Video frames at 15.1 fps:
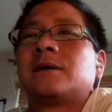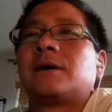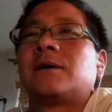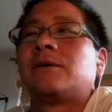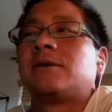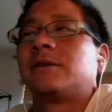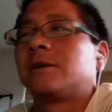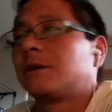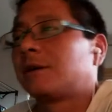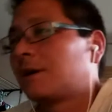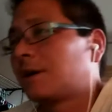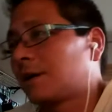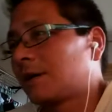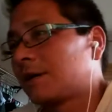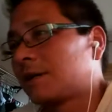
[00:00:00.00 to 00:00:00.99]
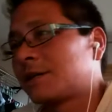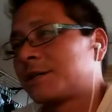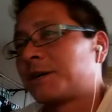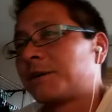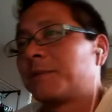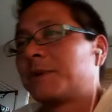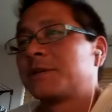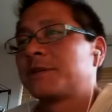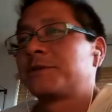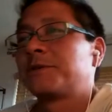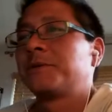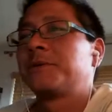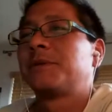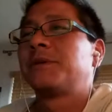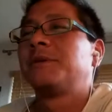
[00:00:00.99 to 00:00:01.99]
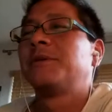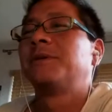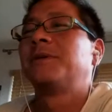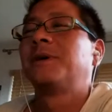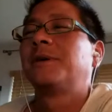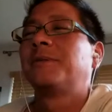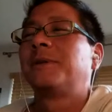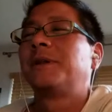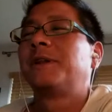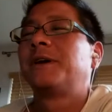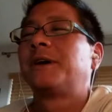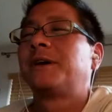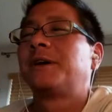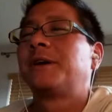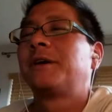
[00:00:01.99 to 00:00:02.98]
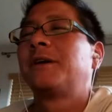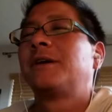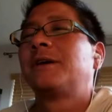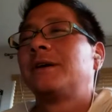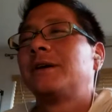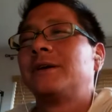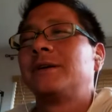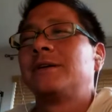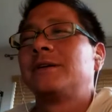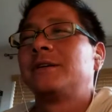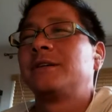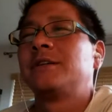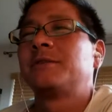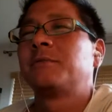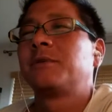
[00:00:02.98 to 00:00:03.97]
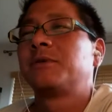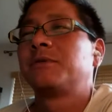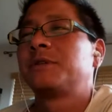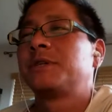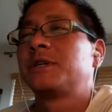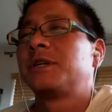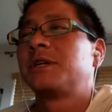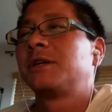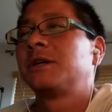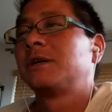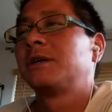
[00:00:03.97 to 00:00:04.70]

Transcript: I'm going to share my screen with you. My daughter. She's posting.